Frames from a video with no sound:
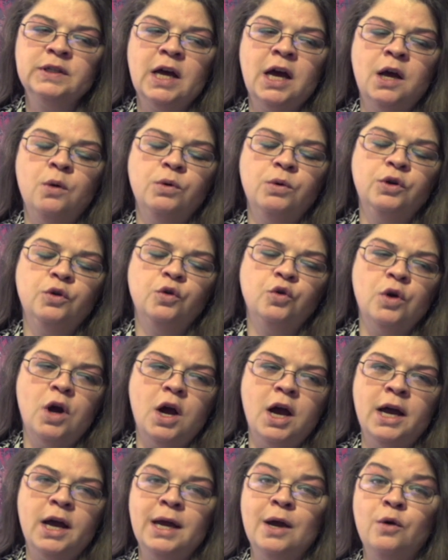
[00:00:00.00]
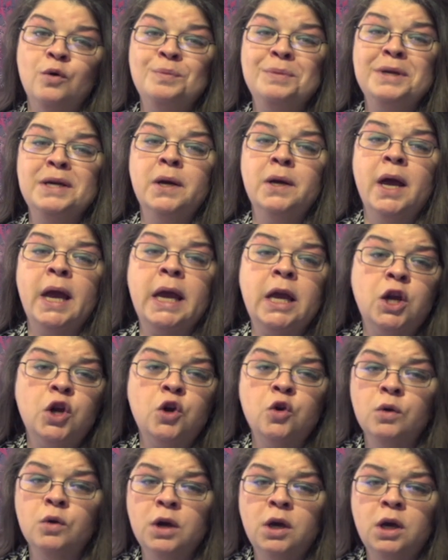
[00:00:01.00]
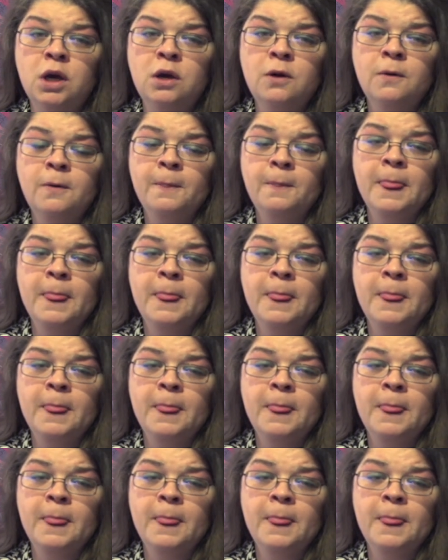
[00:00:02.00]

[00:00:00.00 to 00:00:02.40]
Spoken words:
I would cry, I would be angry,